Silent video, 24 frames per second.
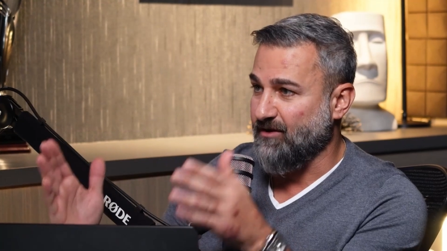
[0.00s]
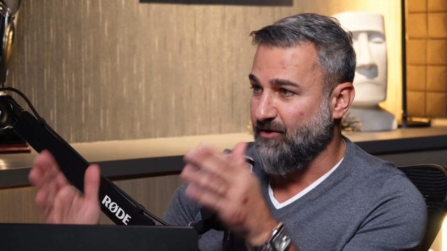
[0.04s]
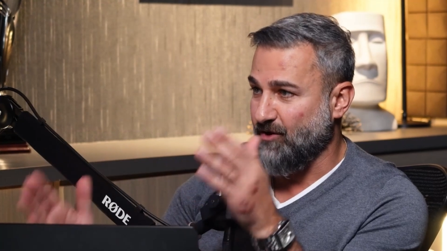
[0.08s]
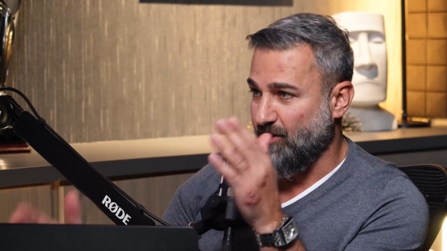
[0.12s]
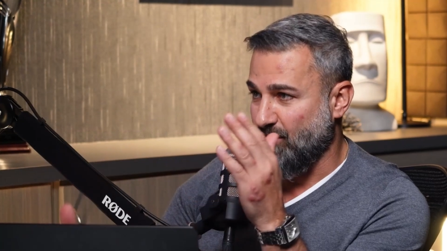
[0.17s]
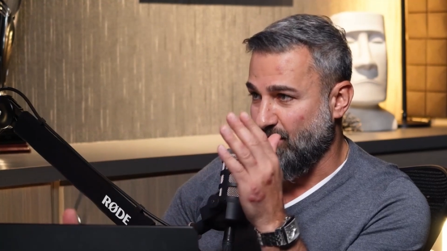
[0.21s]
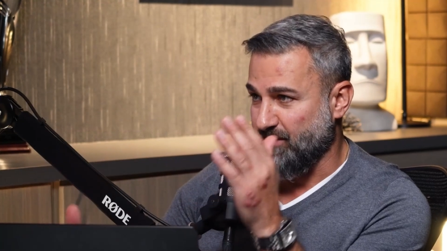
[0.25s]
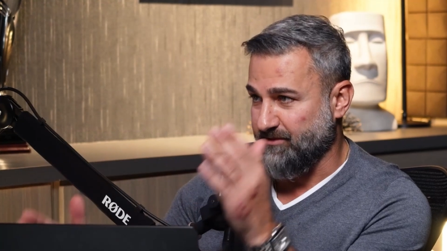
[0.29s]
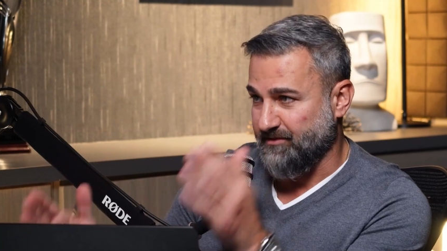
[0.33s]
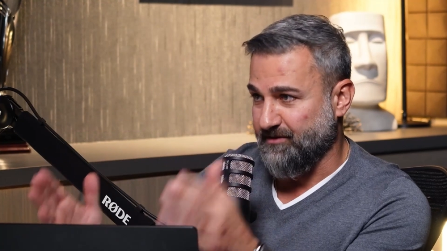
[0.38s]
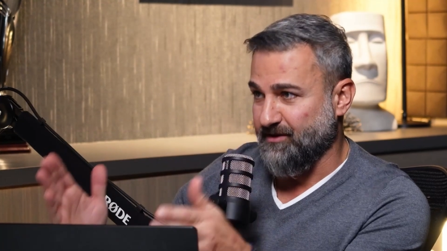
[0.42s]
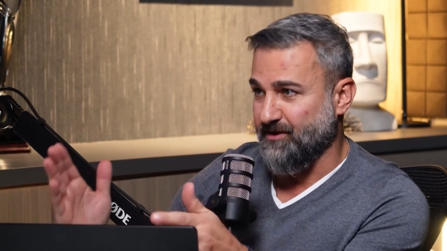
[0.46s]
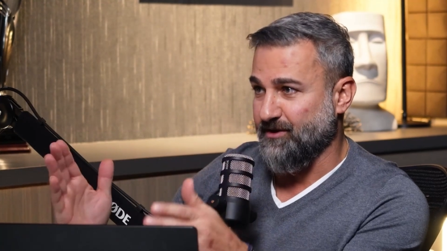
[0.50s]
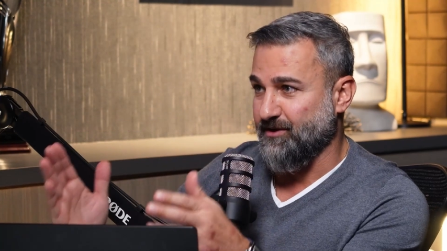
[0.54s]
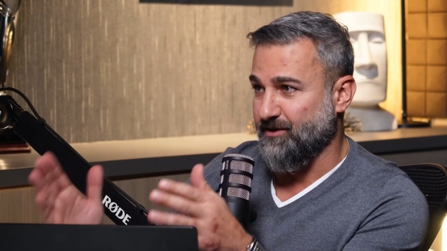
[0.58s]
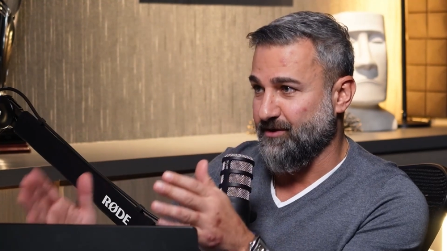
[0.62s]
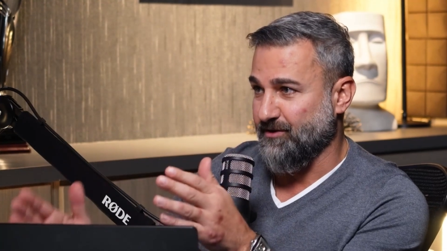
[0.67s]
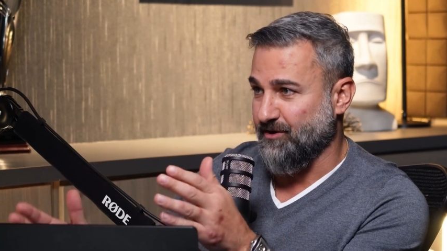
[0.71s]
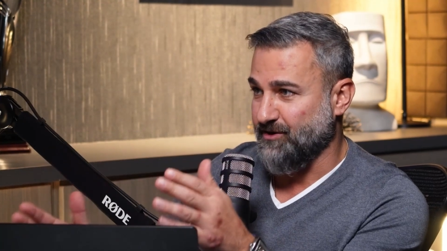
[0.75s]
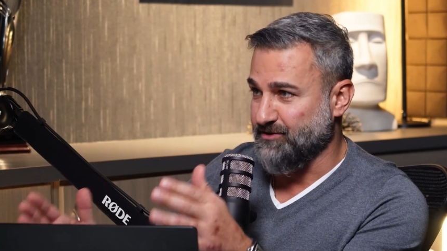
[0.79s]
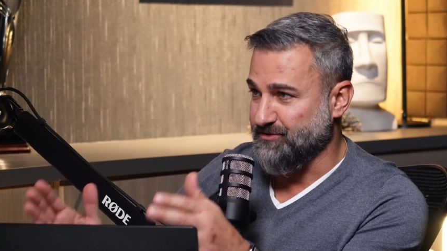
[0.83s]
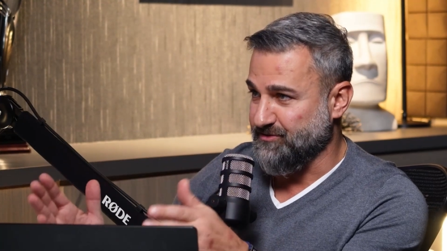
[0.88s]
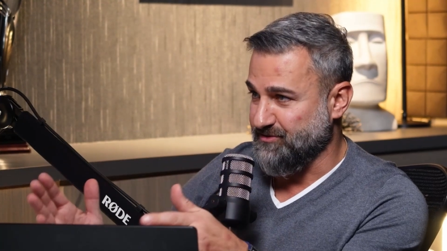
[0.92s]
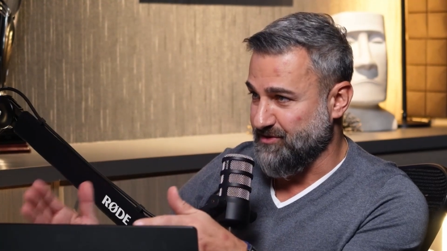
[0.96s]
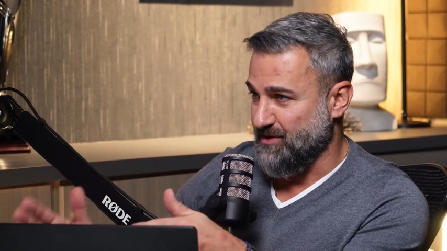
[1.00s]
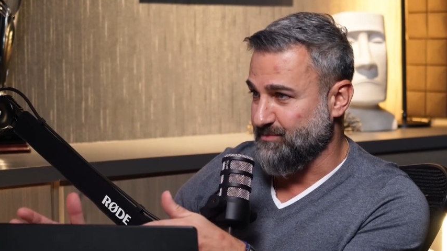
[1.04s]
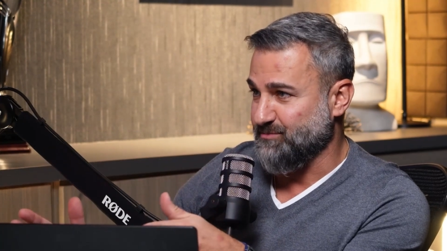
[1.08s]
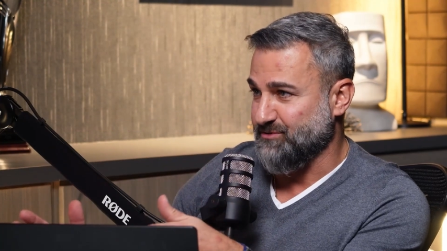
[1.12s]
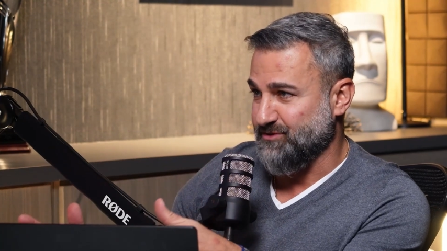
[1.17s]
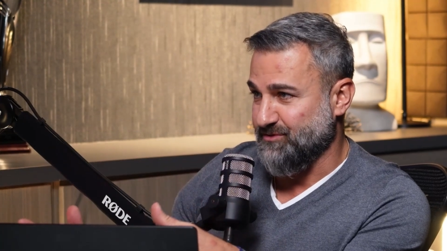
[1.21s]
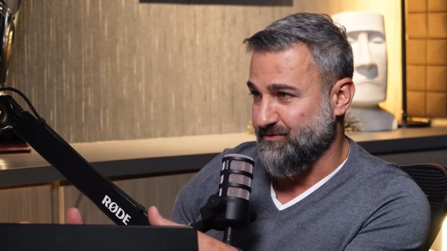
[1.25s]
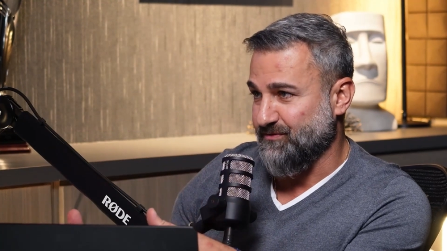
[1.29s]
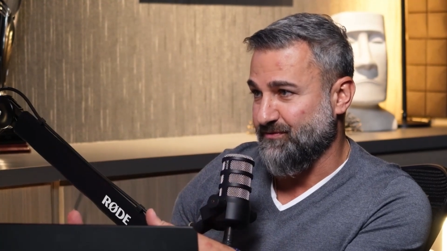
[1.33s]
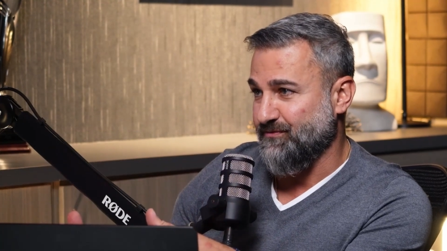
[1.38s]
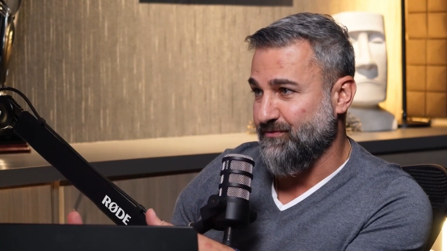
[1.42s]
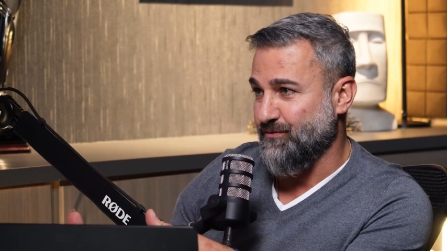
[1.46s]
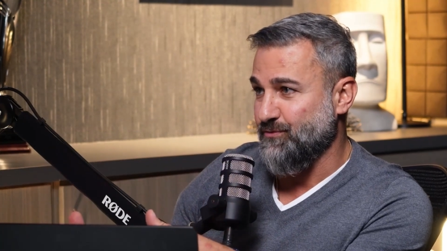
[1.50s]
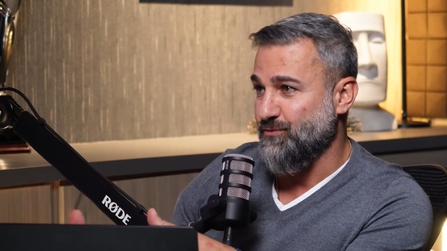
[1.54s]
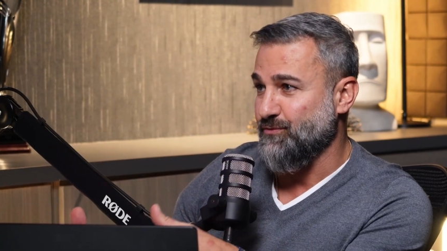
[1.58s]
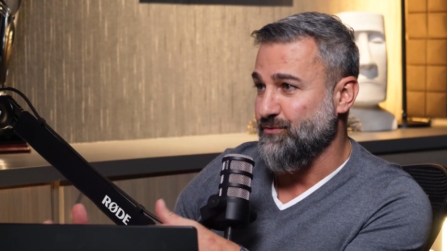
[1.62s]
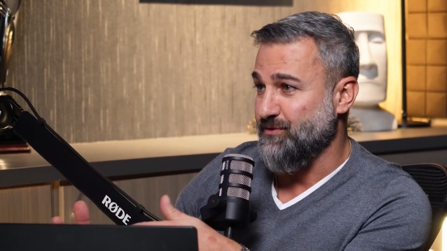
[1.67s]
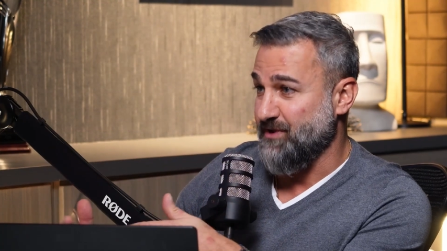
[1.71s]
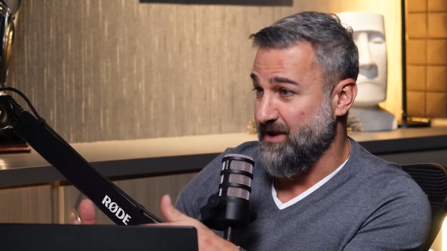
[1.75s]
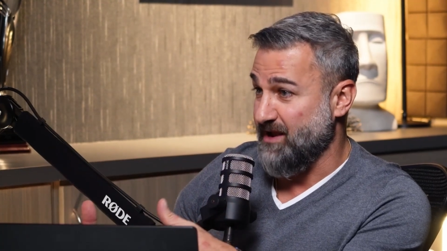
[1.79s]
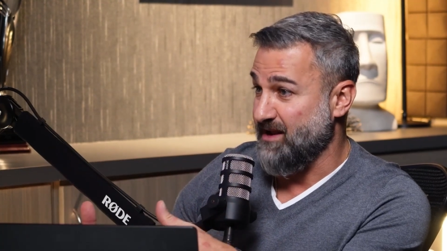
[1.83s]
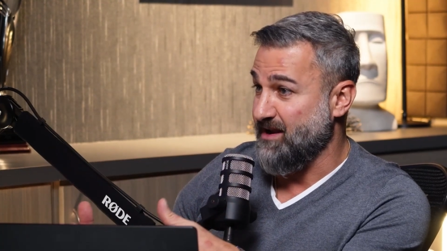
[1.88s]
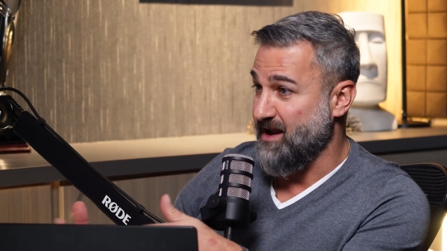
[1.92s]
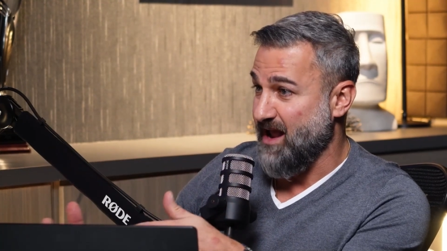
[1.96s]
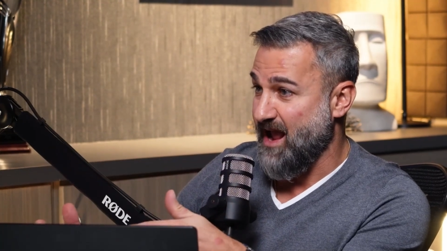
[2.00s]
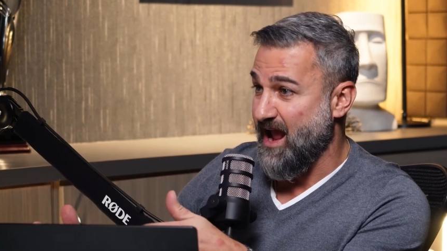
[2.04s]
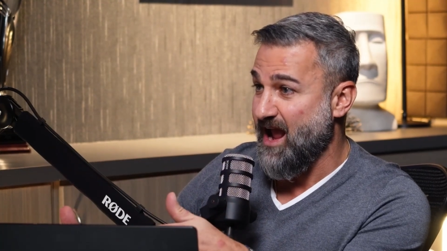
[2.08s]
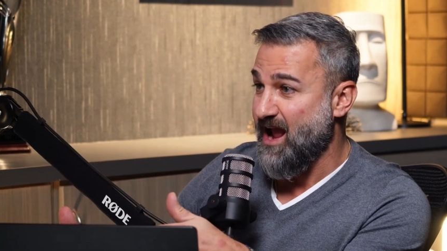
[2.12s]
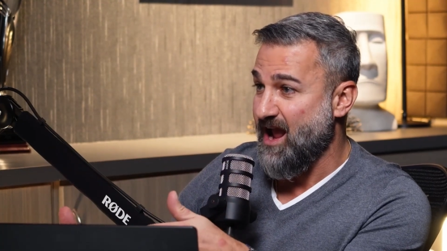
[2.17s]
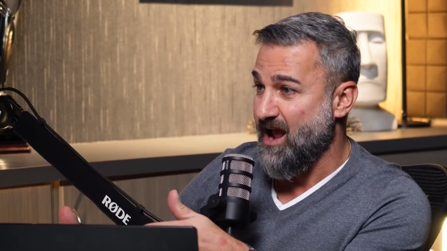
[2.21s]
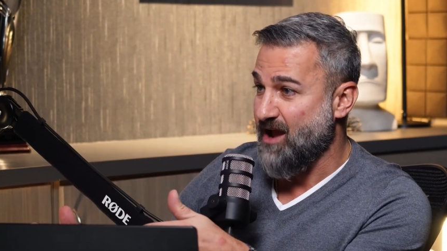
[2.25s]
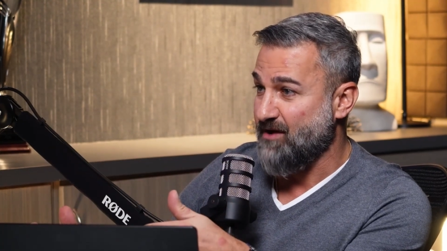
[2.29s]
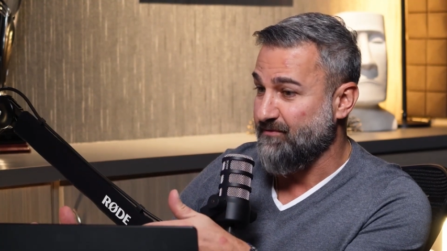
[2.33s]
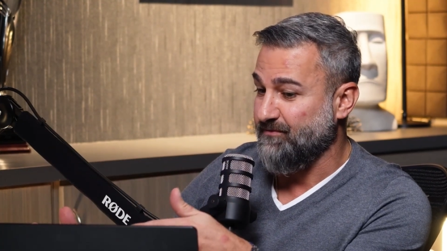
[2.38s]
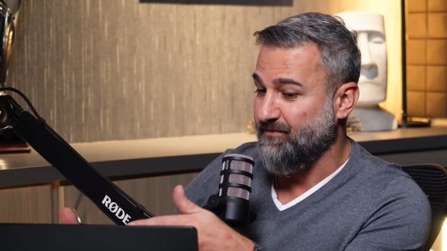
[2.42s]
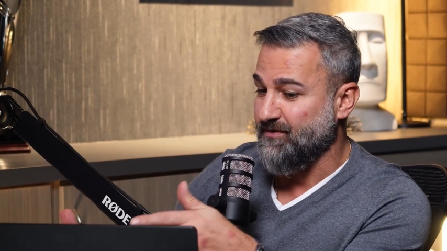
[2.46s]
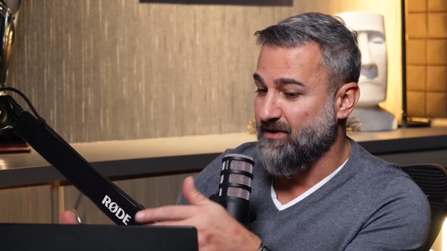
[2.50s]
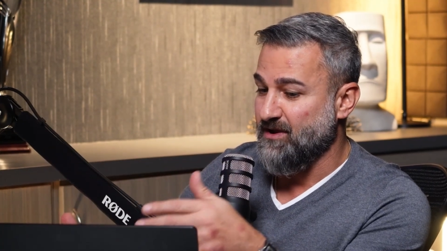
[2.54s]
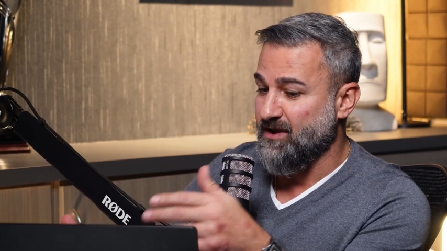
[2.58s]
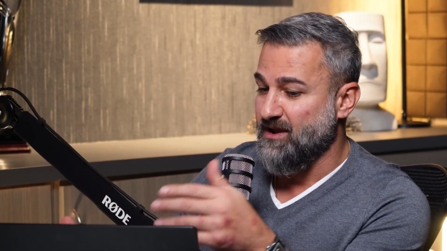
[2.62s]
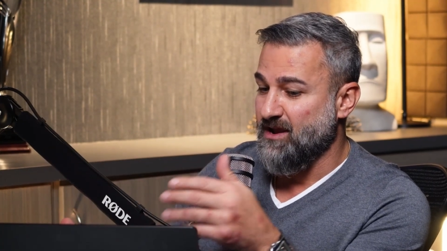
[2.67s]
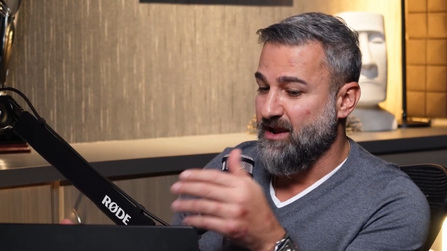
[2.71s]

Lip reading: cut their consumption of food in half,